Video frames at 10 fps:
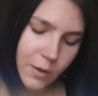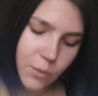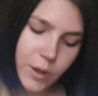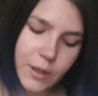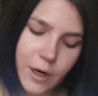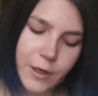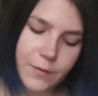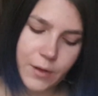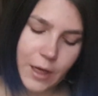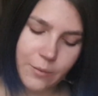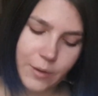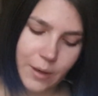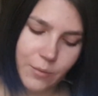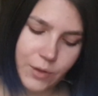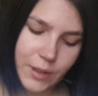One card fell out, but
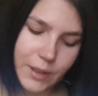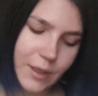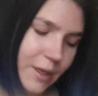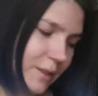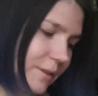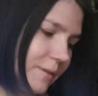I'm really not...